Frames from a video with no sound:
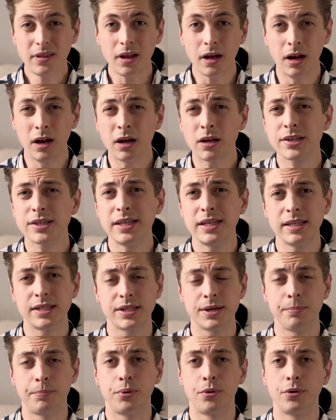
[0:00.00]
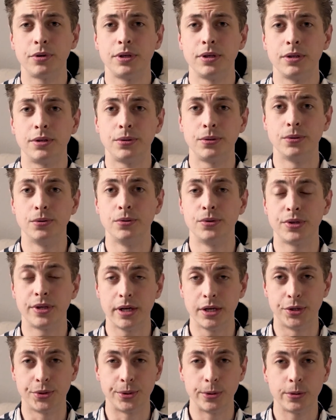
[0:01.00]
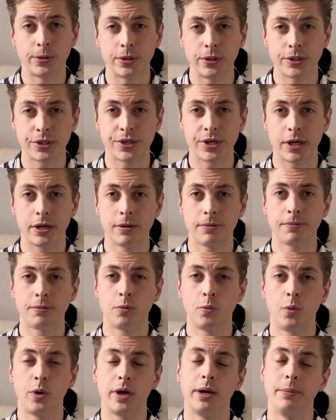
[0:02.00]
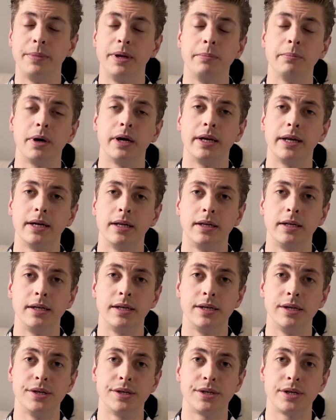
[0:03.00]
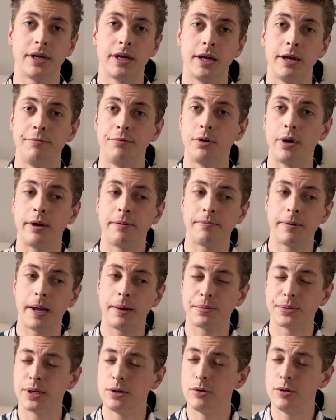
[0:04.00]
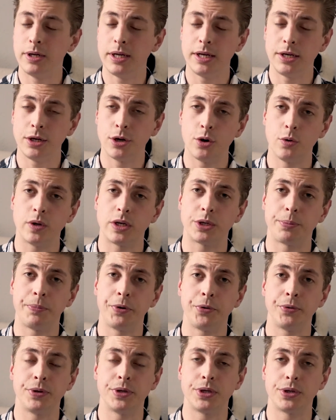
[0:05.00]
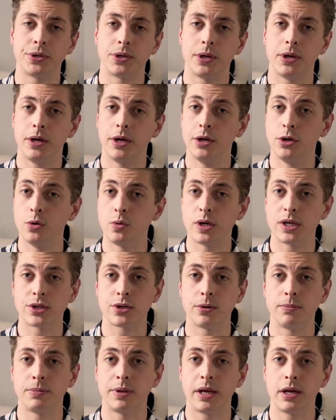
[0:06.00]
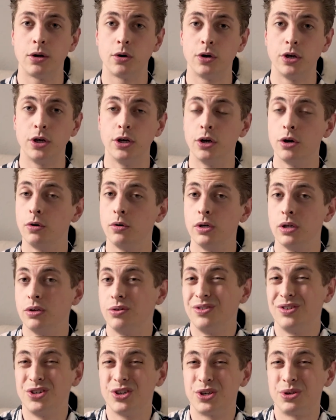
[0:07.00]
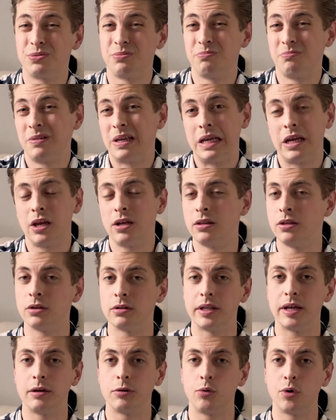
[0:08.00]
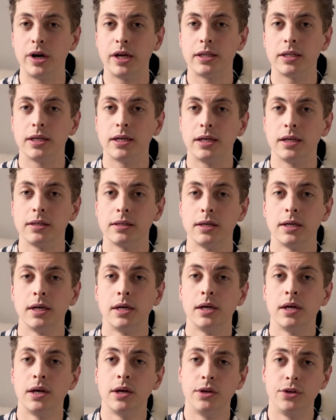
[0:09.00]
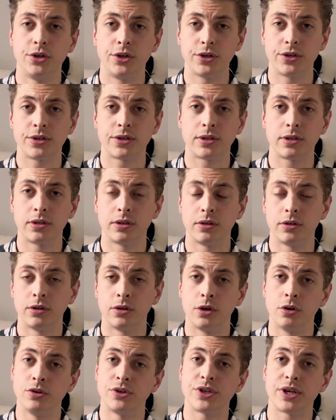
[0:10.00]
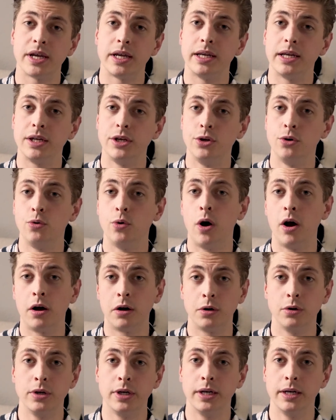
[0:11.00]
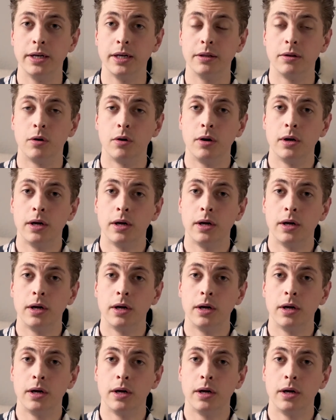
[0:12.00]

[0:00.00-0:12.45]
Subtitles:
Lastly, it's important to stay true to yourself. What I mean by that is, if you have absolutely no experience doing something, or you're just not that great at it, just don't say that you are good at it.